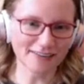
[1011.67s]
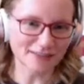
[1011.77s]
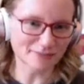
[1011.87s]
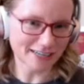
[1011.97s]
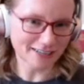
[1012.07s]
to have
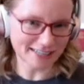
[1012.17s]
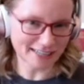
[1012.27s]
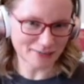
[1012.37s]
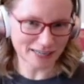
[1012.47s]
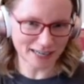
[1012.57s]
someone
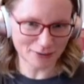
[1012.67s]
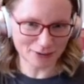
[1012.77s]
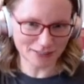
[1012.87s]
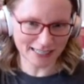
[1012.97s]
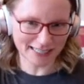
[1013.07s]
else tell me how
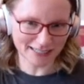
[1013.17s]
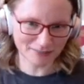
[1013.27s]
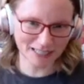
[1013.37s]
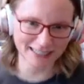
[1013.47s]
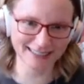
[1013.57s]
old I
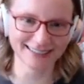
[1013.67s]
am.